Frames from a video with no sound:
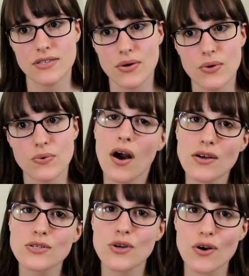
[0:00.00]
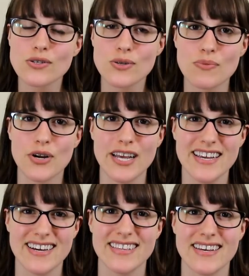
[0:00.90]
so odds are also
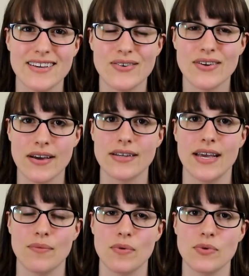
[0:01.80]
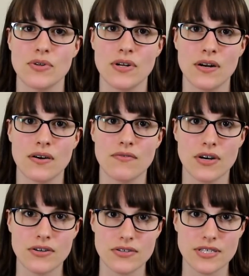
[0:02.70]
pretty good that you're not capable of
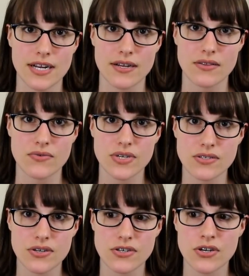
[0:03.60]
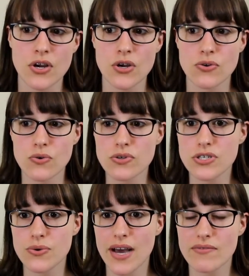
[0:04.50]
understanding the research, nor
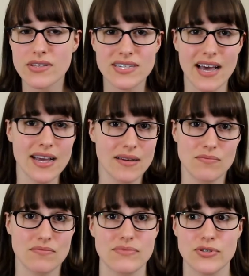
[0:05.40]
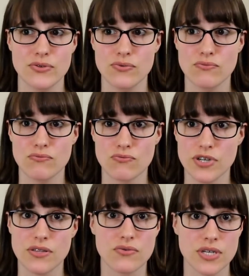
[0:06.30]
do you have the time to
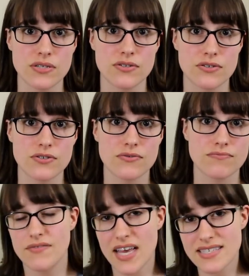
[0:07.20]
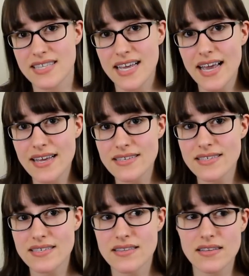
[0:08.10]
read the research. If that's the
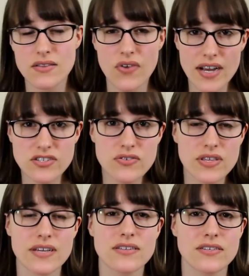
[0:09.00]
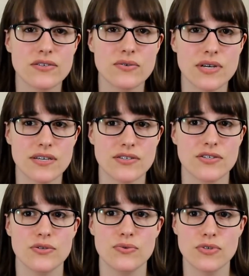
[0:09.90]
case, then the rational thing to do
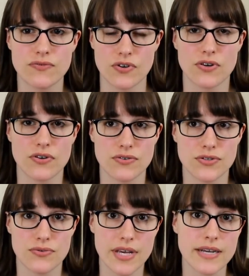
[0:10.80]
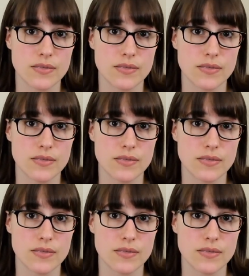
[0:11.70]
is to defer to the